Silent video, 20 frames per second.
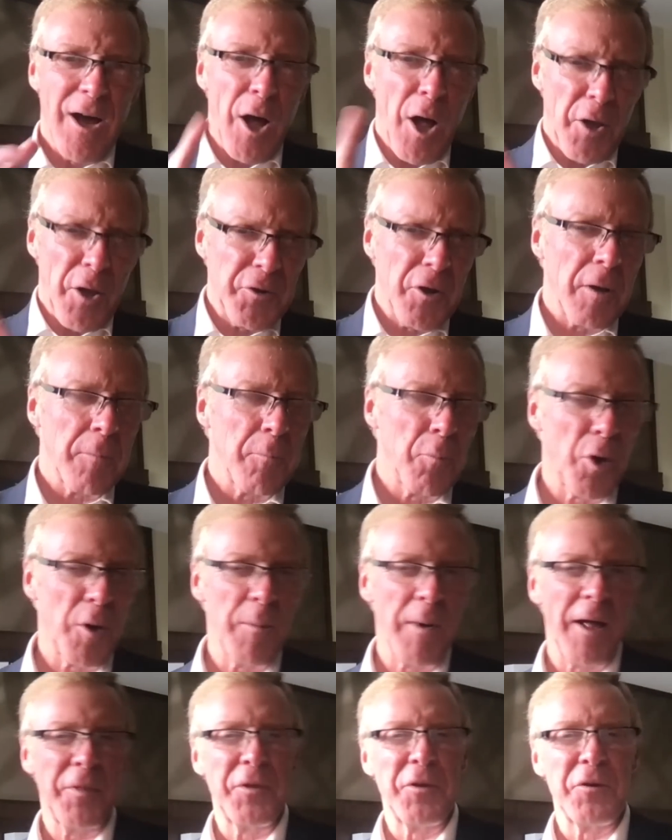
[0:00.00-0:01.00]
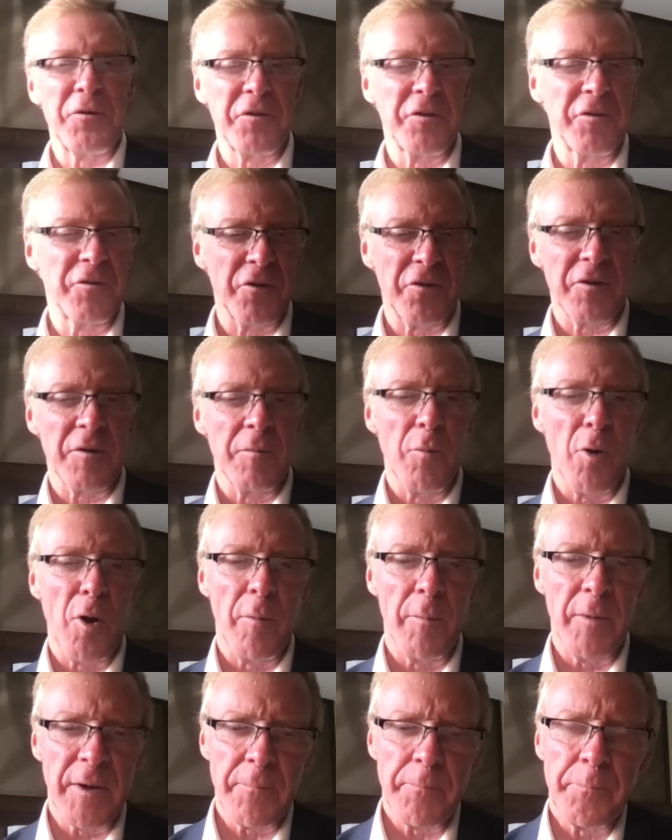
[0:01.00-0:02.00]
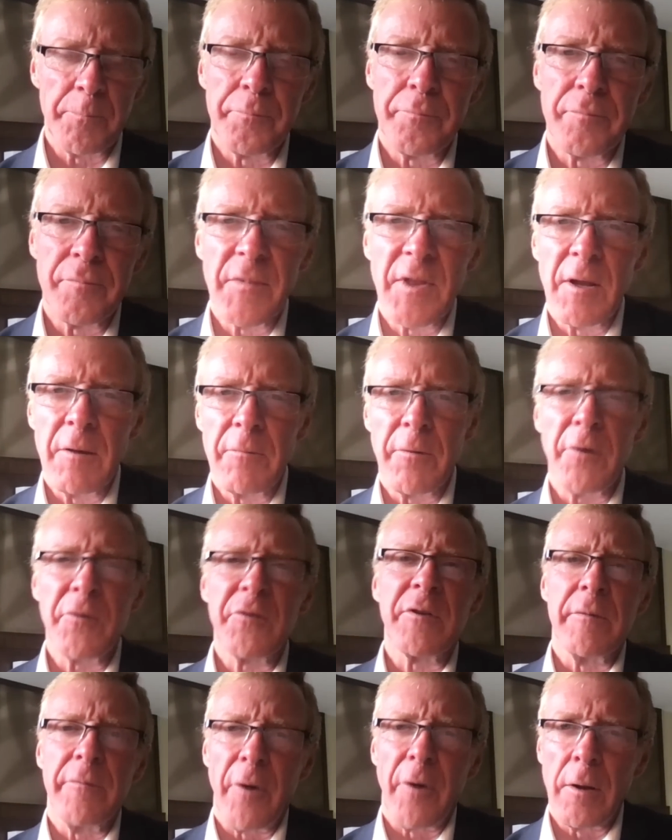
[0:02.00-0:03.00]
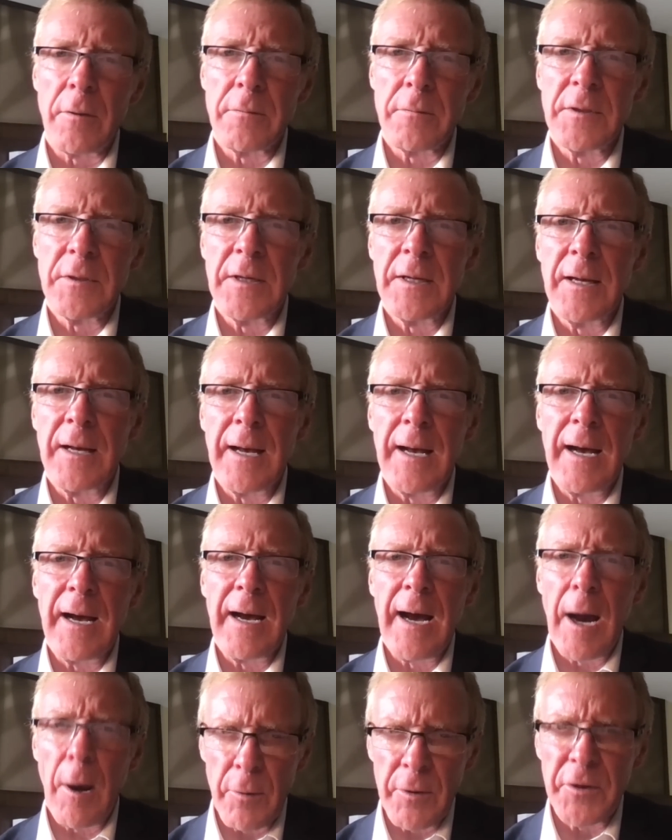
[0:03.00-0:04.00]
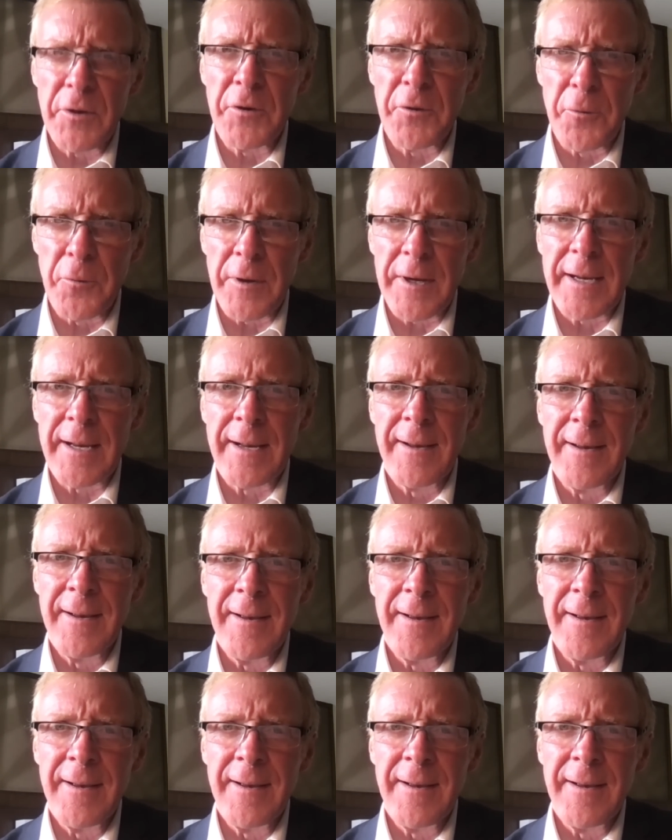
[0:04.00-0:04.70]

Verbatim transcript: I'll talk more about this in just a moment. First of all, how are you doing?